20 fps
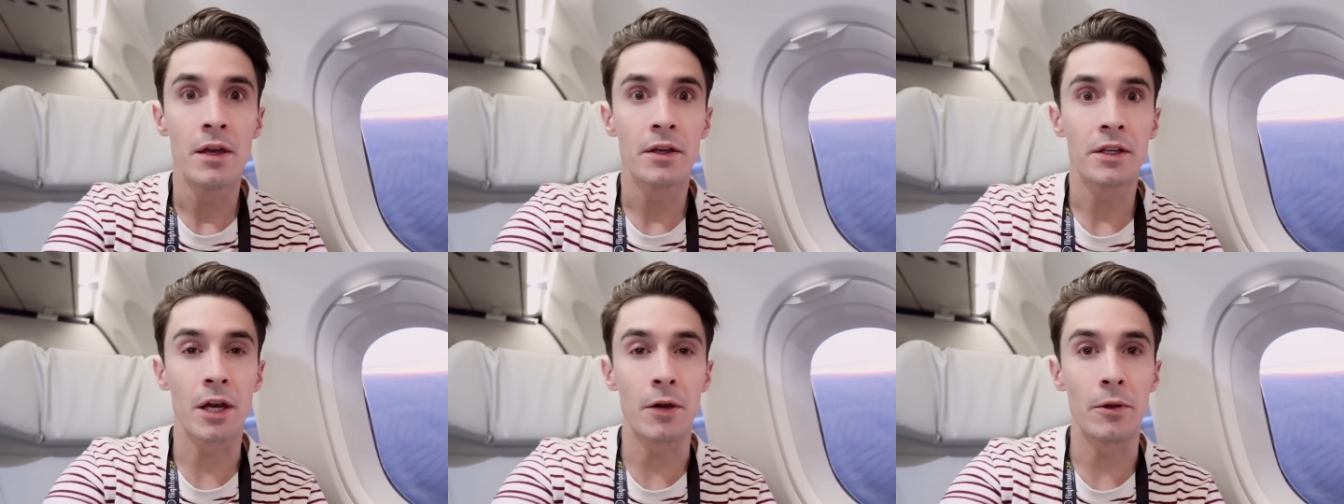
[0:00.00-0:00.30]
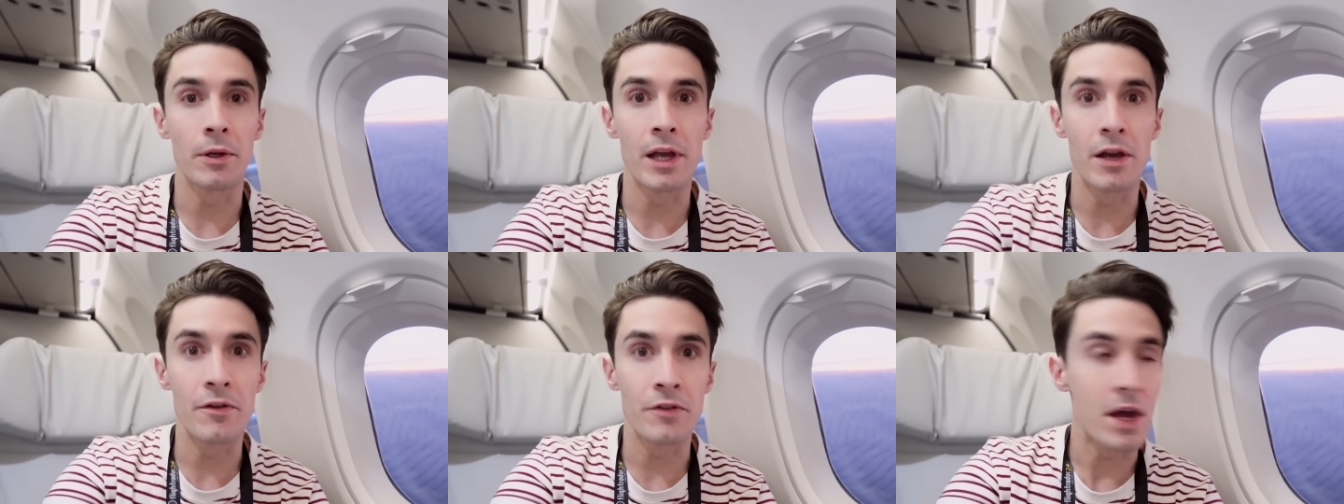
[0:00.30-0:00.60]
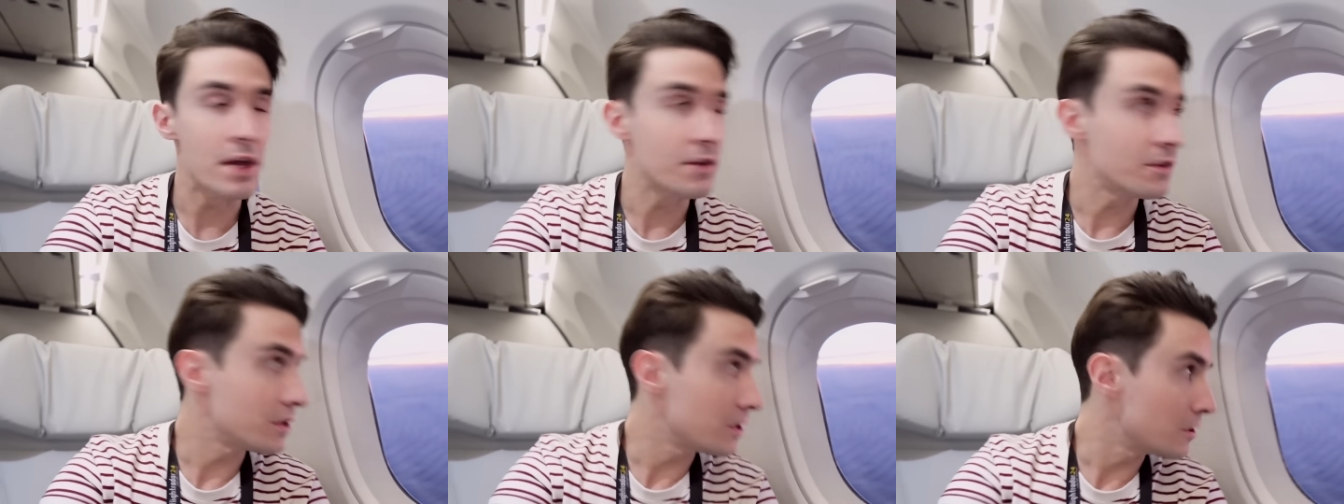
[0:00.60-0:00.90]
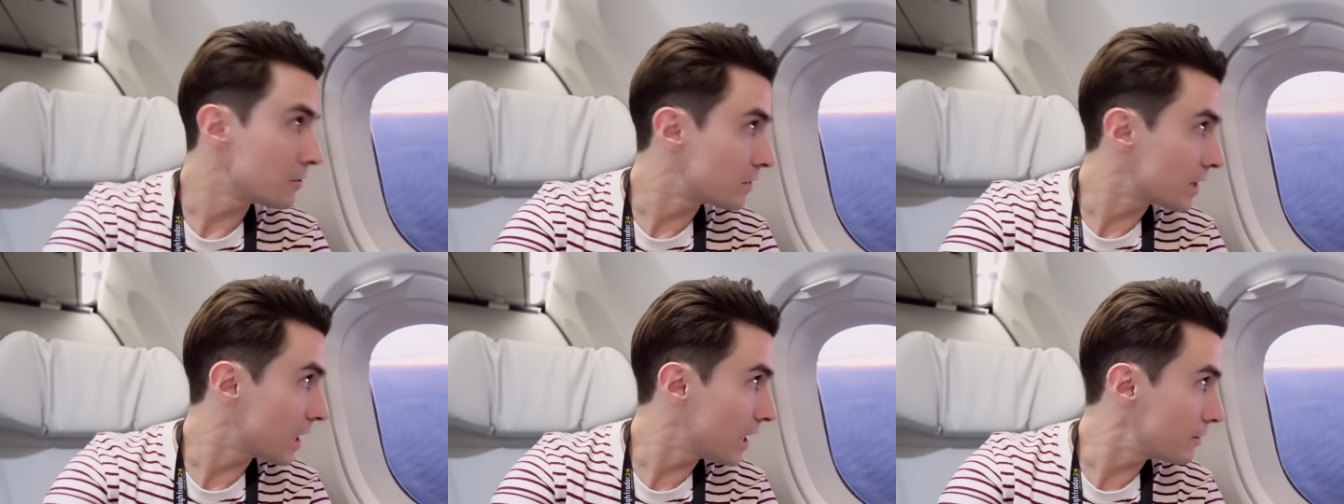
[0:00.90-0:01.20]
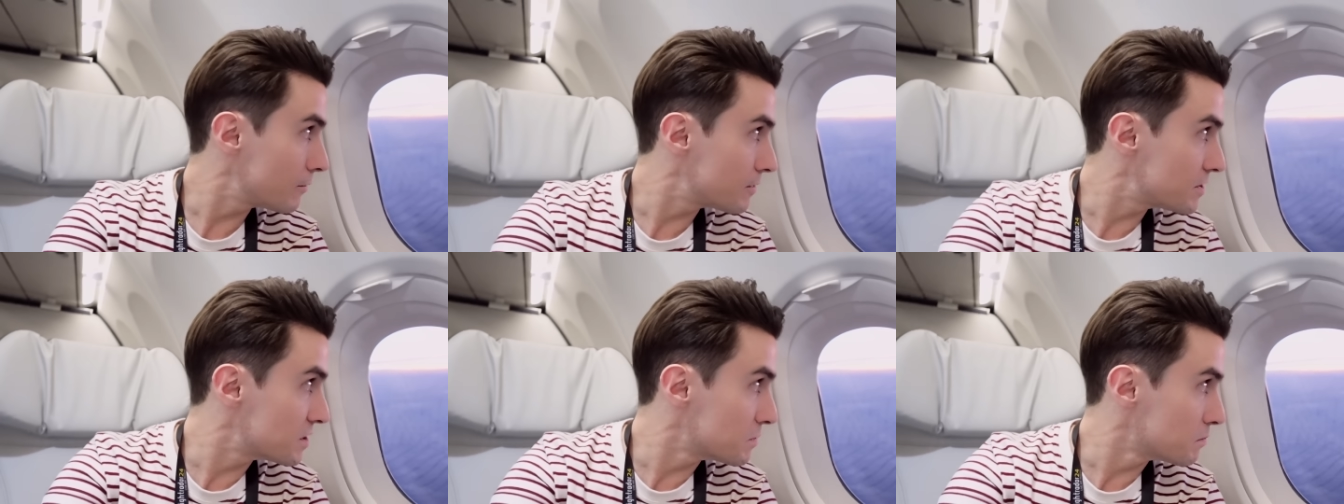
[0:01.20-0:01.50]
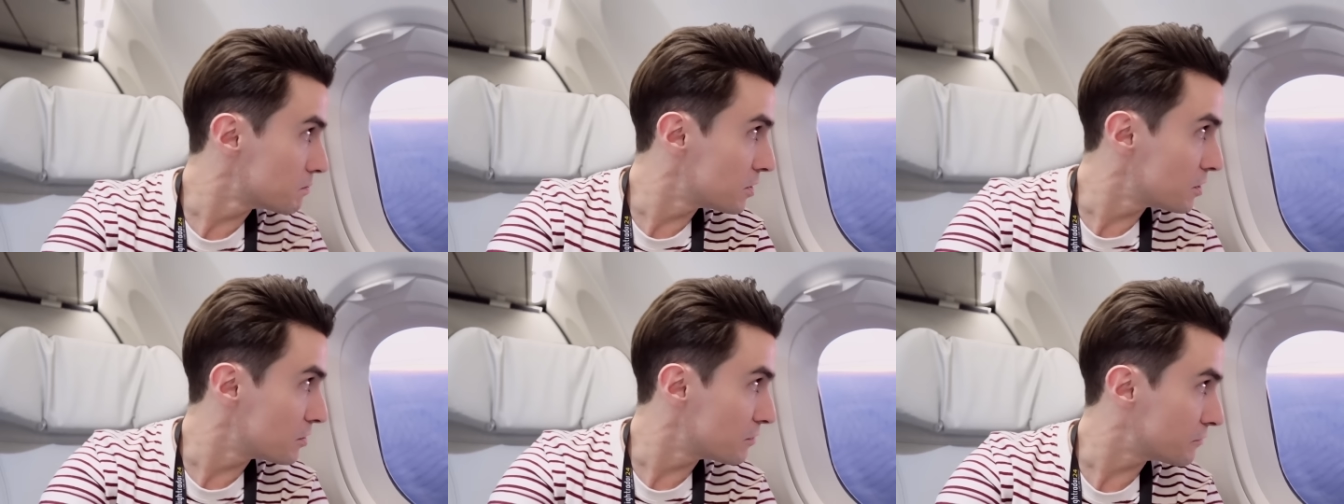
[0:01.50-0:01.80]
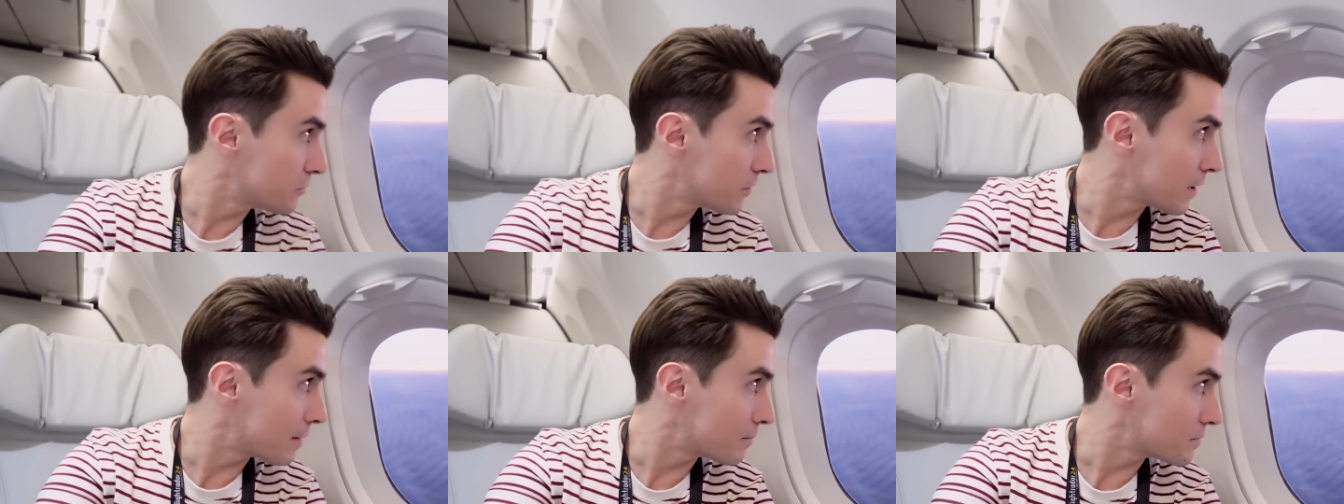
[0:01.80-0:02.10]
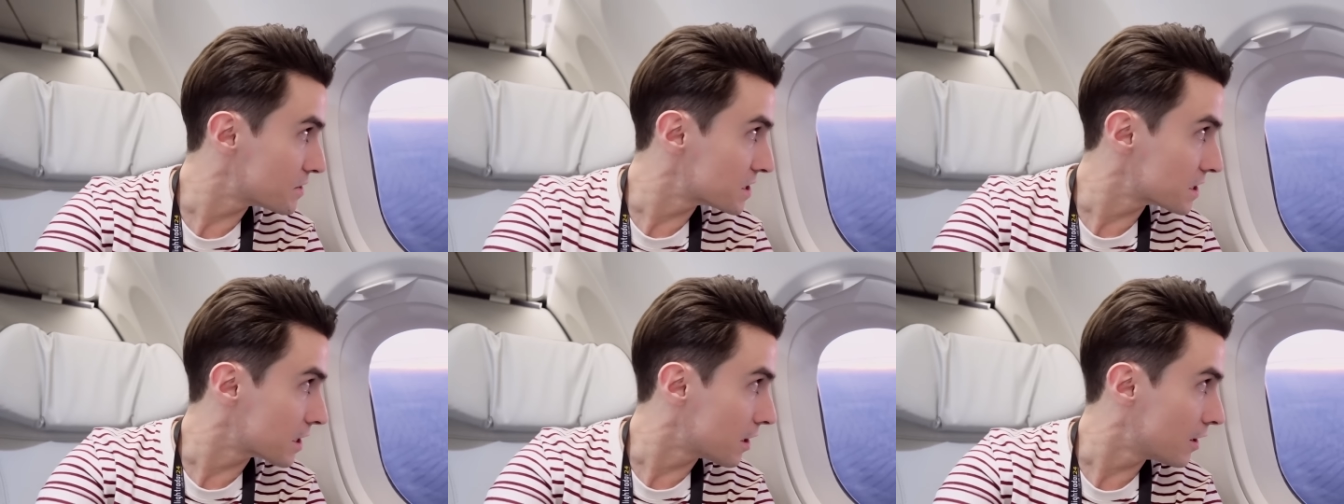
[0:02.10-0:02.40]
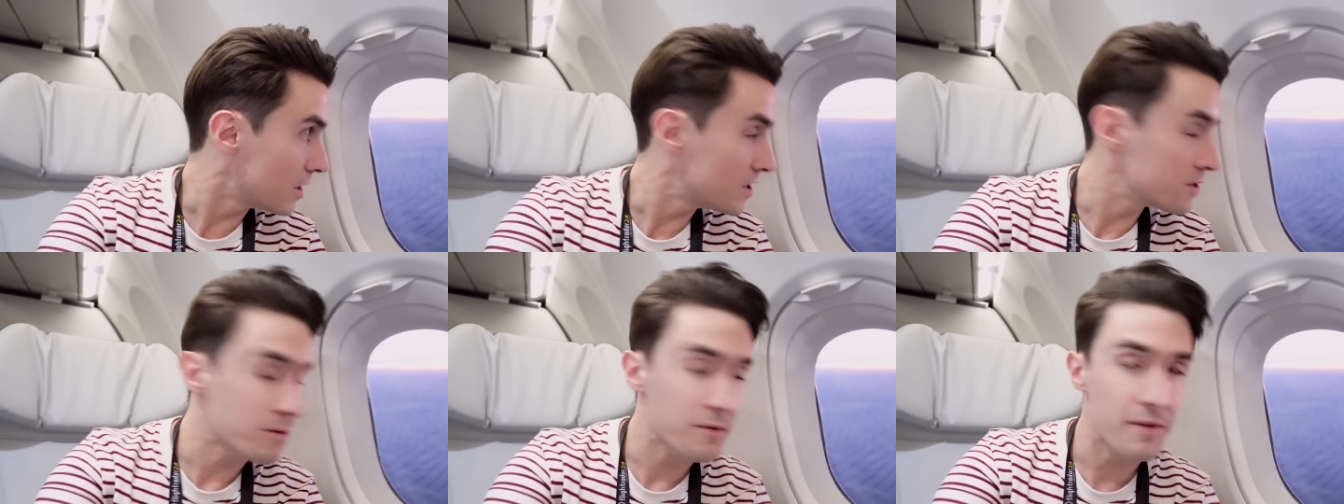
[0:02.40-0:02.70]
Currently overhead the UK with some beautiful amber skies.